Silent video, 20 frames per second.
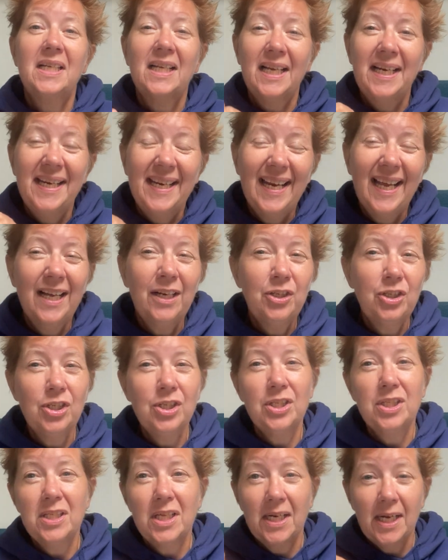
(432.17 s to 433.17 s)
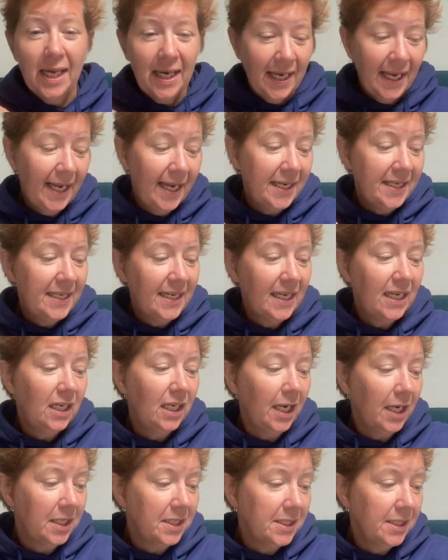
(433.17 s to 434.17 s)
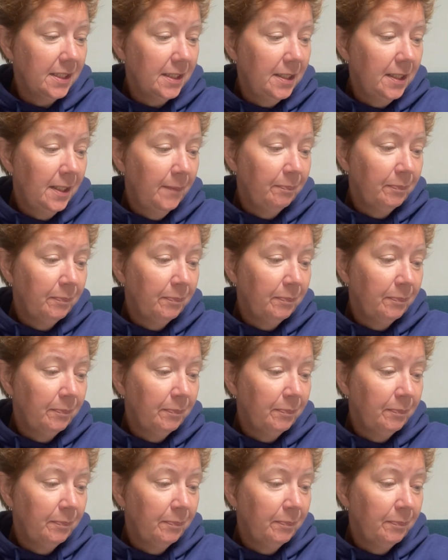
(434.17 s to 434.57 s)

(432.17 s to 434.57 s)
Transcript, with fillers: connections that I had neglected.